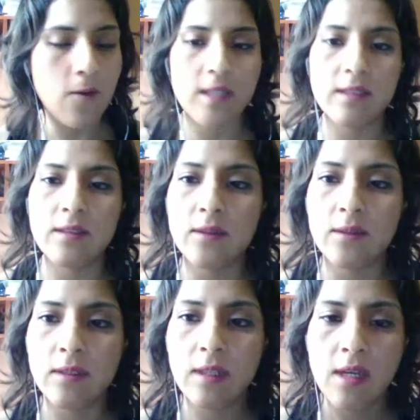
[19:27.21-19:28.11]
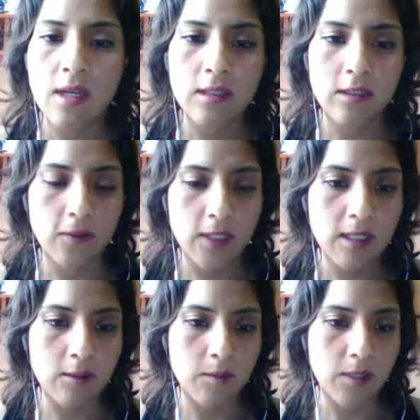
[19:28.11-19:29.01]
want to build
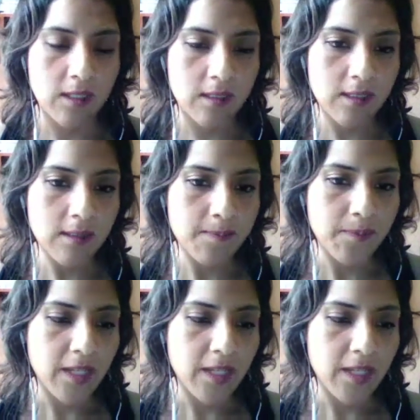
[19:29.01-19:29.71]
a community,